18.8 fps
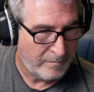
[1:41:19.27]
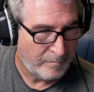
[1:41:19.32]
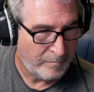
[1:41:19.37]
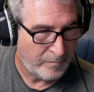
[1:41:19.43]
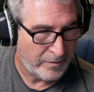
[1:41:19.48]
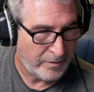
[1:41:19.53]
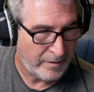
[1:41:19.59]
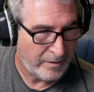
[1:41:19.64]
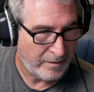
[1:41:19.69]

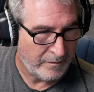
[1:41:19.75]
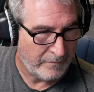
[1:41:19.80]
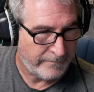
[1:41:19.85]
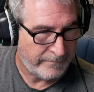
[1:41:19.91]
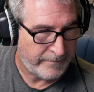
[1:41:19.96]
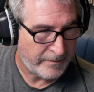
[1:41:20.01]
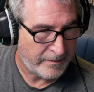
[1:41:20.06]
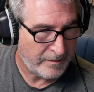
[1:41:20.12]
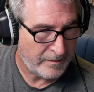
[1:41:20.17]
bring the
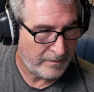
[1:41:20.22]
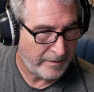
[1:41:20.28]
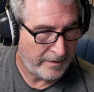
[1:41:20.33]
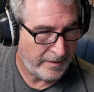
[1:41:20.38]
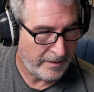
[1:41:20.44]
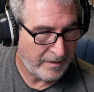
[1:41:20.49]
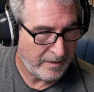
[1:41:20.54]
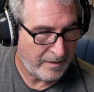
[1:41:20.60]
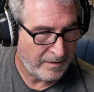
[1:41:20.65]
fart
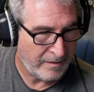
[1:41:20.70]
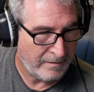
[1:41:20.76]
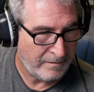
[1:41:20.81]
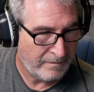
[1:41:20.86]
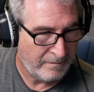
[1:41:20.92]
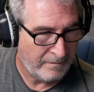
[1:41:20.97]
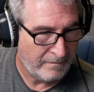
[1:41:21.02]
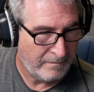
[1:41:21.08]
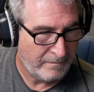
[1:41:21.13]
lady
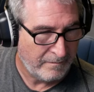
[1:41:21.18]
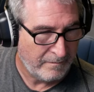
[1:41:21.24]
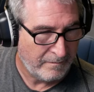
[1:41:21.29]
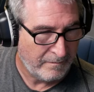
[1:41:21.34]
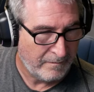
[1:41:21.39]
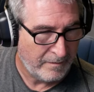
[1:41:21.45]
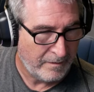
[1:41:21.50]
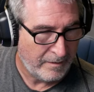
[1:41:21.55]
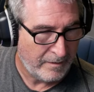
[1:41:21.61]

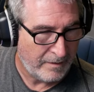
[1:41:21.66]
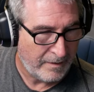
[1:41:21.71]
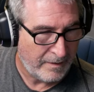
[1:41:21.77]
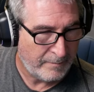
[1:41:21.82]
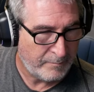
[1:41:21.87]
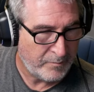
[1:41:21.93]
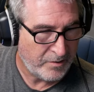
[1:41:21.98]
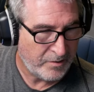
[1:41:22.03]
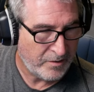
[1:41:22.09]

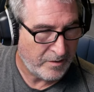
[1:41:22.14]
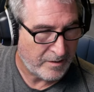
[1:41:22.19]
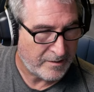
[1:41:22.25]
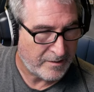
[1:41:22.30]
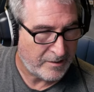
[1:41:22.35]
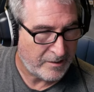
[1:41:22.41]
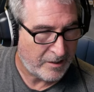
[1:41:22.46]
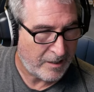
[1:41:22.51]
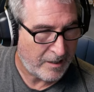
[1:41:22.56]
up to the
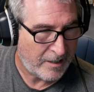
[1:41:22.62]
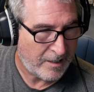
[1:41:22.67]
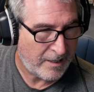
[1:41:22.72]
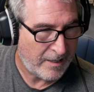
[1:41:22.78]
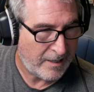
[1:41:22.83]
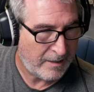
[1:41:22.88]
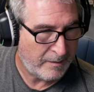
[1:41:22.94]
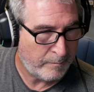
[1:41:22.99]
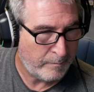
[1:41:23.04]

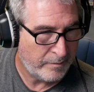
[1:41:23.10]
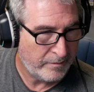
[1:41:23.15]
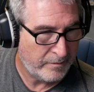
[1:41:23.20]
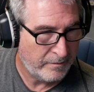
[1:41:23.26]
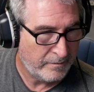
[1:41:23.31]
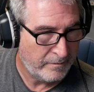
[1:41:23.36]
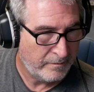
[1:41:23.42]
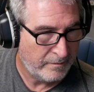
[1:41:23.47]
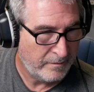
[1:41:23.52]
top
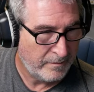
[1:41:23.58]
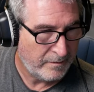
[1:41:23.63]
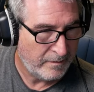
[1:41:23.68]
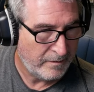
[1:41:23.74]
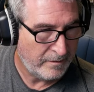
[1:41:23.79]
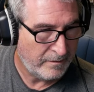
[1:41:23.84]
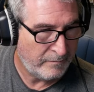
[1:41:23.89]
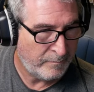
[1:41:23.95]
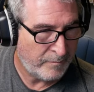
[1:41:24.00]

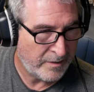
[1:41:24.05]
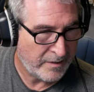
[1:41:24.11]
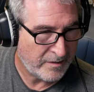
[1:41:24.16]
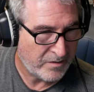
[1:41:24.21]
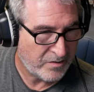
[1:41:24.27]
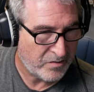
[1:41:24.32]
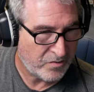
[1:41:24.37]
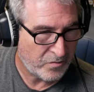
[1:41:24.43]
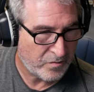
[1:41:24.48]
of my
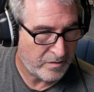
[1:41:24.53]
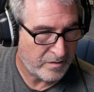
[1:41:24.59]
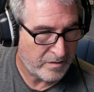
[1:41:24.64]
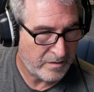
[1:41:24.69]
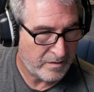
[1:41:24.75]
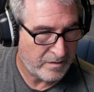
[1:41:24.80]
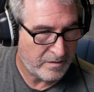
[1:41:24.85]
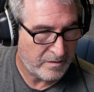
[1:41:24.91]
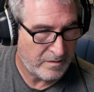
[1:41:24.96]

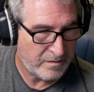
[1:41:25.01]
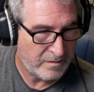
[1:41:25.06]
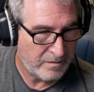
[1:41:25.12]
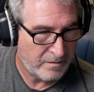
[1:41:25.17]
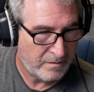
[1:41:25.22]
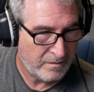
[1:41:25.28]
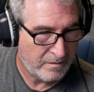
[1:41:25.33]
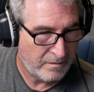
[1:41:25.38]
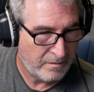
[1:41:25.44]
sources.
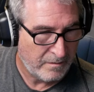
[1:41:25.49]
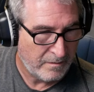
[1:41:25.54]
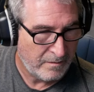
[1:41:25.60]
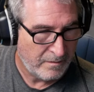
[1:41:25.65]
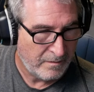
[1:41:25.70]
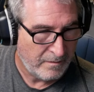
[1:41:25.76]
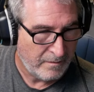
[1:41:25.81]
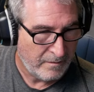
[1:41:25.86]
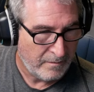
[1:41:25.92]

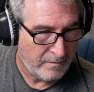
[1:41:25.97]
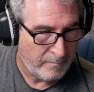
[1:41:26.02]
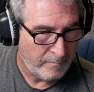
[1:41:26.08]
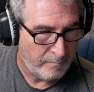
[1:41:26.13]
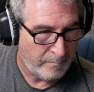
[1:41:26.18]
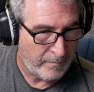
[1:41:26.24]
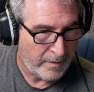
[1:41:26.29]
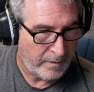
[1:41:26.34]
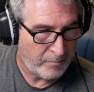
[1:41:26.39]

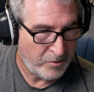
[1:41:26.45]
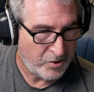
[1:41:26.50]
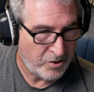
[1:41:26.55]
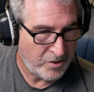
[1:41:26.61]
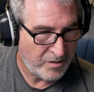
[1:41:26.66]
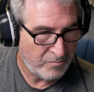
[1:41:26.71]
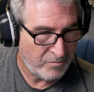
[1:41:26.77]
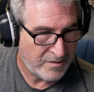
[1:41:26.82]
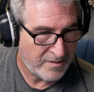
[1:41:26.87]
Maybe
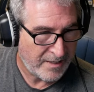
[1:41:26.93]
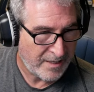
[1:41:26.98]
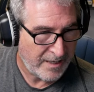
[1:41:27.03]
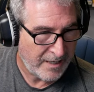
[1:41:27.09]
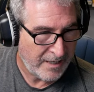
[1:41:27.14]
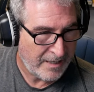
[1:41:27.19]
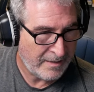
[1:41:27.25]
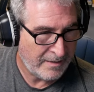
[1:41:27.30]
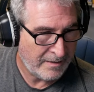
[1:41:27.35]
she was
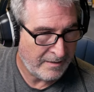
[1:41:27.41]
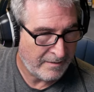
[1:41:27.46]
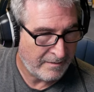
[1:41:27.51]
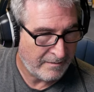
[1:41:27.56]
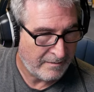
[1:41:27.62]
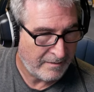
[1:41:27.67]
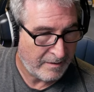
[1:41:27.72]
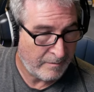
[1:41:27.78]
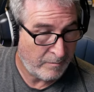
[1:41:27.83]
hidden.
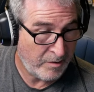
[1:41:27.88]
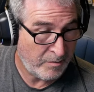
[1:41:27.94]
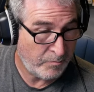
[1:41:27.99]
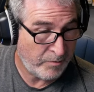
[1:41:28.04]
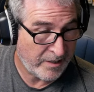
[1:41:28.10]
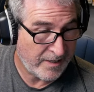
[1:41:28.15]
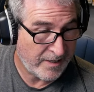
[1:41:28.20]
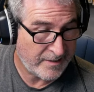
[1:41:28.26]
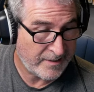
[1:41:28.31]
I mean, we
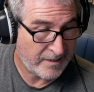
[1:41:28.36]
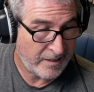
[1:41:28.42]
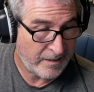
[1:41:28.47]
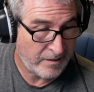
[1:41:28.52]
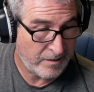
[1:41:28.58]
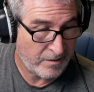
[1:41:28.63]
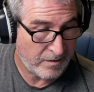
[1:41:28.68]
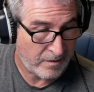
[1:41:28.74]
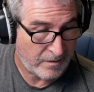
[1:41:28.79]
got to
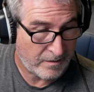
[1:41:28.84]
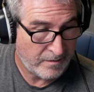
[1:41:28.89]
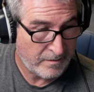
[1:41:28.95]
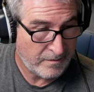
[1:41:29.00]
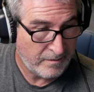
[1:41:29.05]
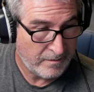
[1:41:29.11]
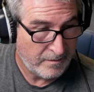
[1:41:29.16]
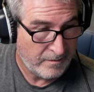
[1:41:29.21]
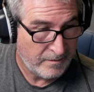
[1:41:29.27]
hear her,
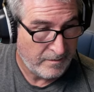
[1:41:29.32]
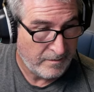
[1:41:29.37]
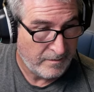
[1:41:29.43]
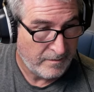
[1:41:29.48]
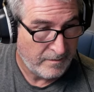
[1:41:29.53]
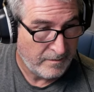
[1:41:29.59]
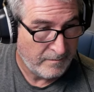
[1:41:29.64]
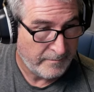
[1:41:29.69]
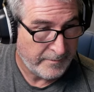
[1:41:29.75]

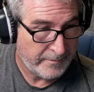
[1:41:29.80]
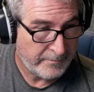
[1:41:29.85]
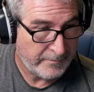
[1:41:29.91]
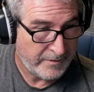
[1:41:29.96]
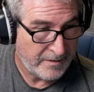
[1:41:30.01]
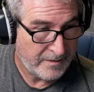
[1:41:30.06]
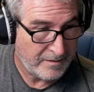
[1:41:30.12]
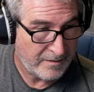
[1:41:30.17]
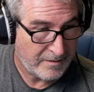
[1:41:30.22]
but we
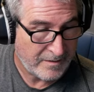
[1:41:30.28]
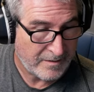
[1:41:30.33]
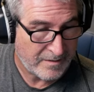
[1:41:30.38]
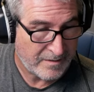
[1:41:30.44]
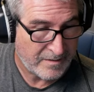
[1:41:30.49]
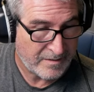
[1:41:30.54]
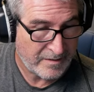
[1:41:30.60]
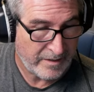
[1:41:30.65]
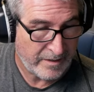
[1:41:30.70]
didn't get to
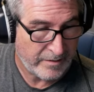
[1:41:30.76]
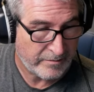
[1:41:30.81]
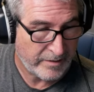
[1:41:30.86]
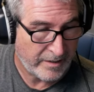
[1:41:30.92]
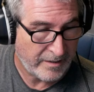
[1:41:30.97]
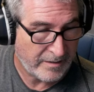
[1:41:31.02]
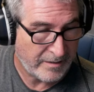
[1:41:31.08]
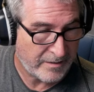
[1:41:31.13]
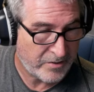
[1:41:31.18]
see.
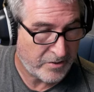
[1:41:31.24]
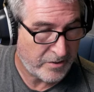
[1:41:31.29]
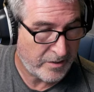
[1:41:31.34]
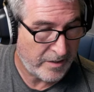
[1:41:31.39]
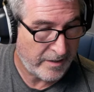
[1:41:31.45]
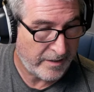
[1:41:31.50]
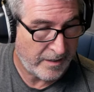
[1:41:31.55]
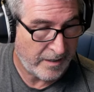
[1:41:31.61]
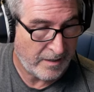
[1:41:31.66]
Okay, let's try
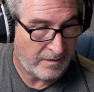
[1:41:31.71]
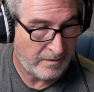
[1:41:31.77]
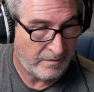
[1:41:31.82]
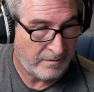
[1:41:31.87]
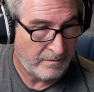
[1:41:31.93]
it again.